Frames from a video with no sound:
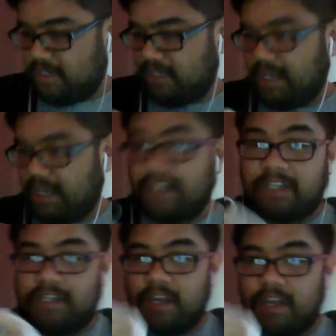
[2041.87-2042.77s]
I just need
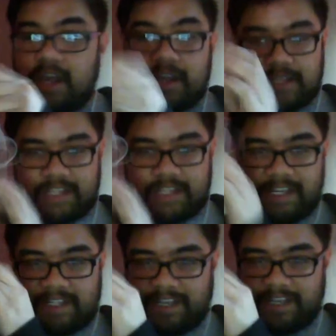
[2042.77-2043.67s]

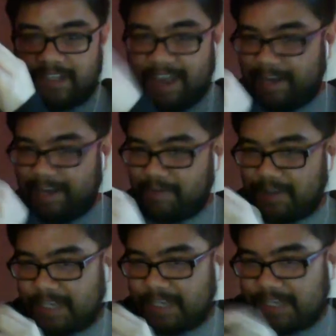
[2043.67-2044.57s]
the untangling
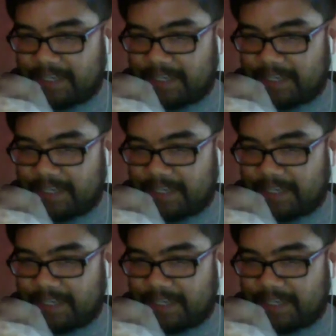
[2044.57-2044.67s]
process.